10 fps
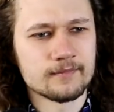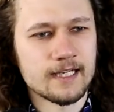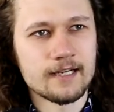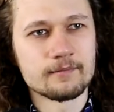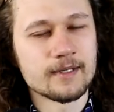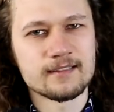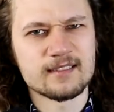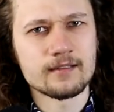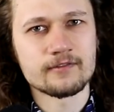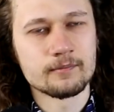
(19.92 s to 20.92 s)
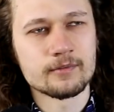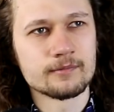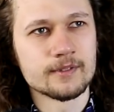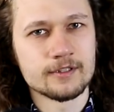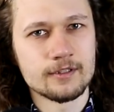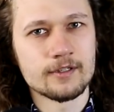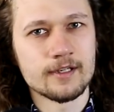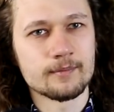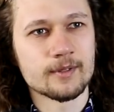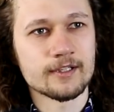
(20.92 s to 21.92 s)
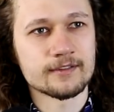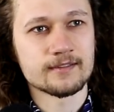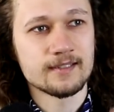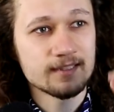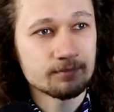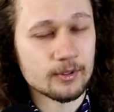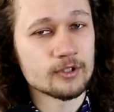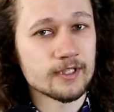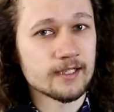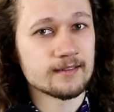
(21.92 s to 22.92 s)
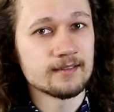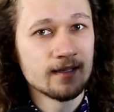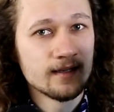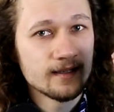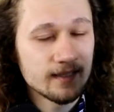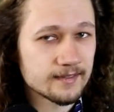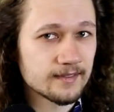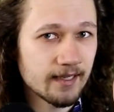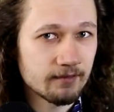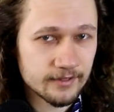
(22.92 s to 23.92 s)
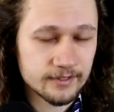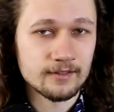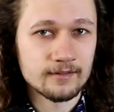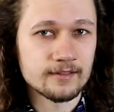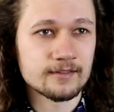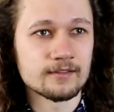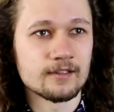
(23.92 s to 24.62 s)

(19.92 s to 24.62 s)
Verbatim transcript: kind of my self-improvement journey because this project is a result